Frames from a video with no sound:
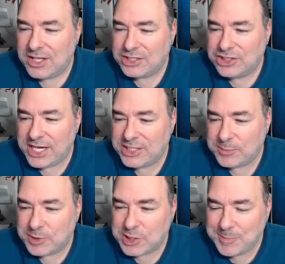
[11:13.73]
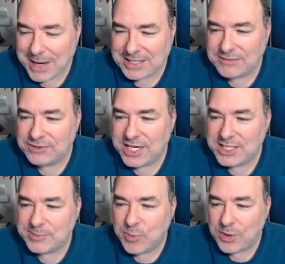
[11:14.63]
change a perspective,
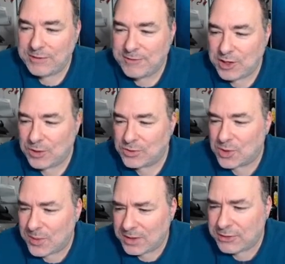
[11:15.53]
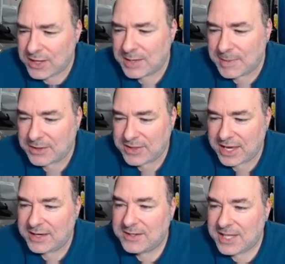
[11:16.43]
change a point of view. So I want you to think about
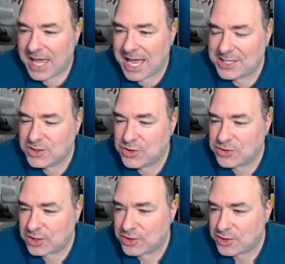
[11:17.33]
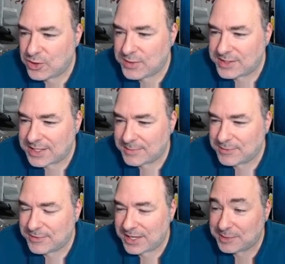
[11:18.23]
that as you start to do these types
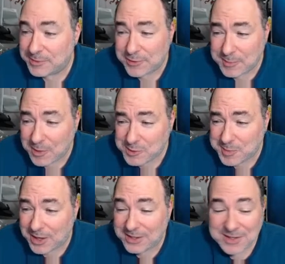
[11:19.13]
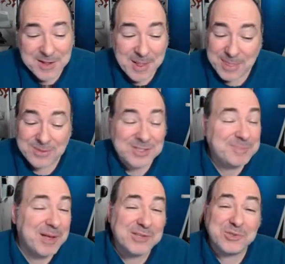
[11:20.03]
of things. But for the most part, they're just
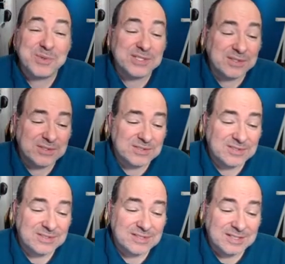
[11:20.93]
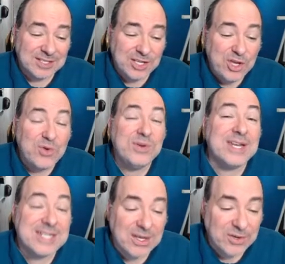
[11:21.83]
bells and whistles. You need
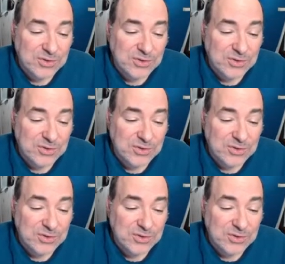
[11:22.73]
to tell your